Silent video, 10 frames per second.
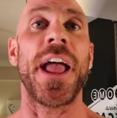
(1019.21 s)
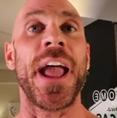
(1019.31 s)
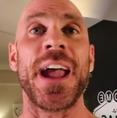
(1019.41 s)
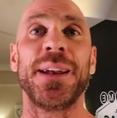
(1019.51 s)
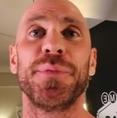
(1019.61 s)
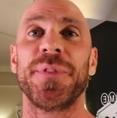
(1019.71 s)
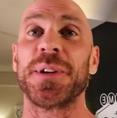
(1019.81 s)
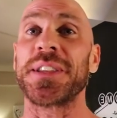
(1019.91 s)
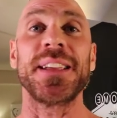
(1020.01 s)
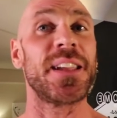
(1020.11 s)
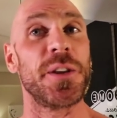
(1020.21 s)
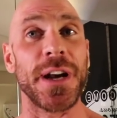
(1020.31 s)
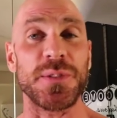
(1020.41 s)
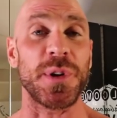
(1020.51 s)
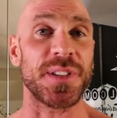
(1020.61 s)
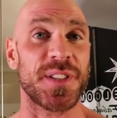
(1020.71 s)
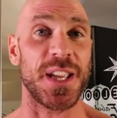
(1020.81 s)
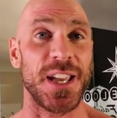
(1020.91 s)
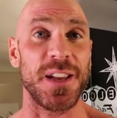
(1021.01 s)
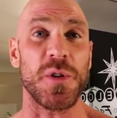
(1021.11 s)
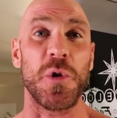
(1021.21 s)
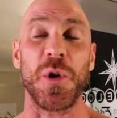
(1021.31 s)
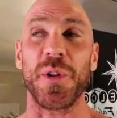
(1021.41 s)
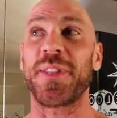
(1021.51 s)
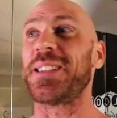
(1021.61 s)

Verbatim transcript: and if there's anything you guys want to see or